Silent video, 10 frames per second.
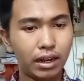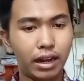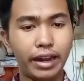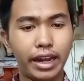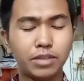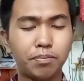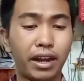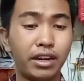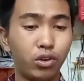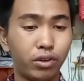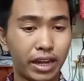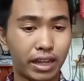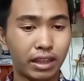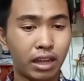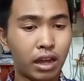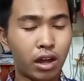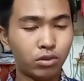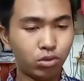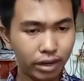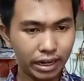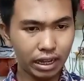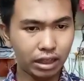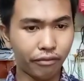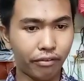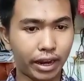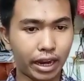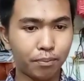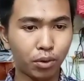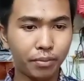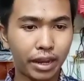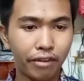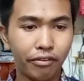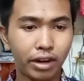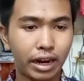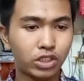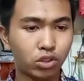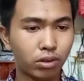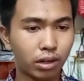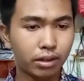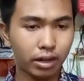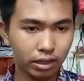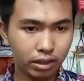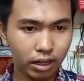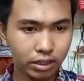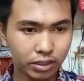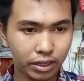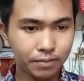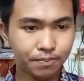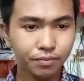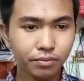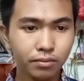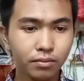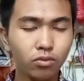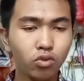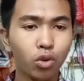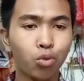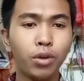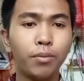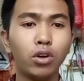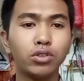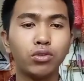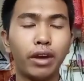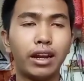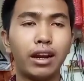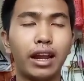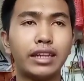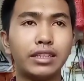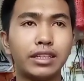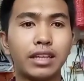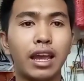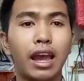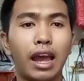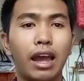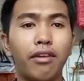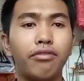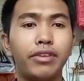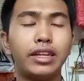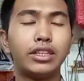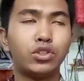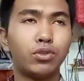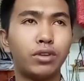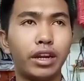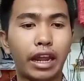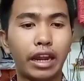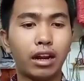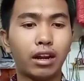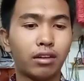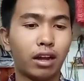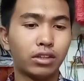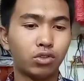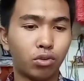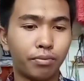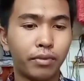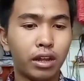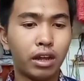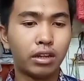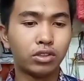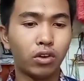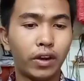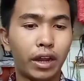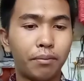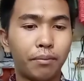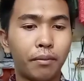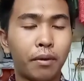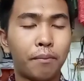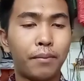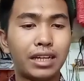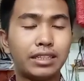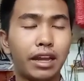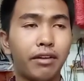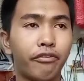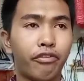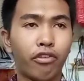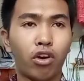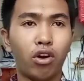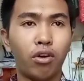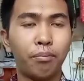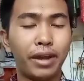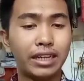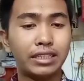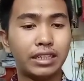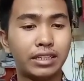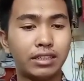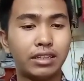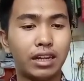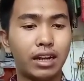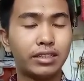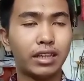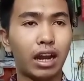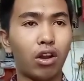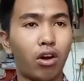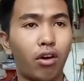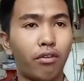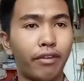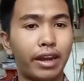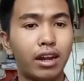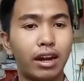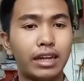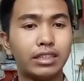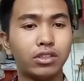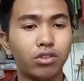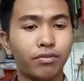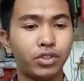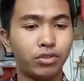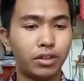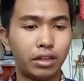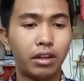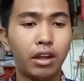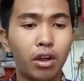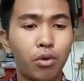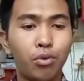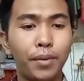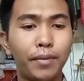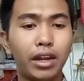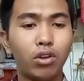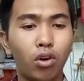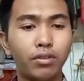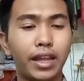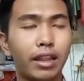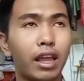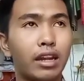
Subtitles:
I explained you that to identify input behavior and student characteristic, we must to analyze this every the student in a classroom, so that basis the result of analysis of student, we may know that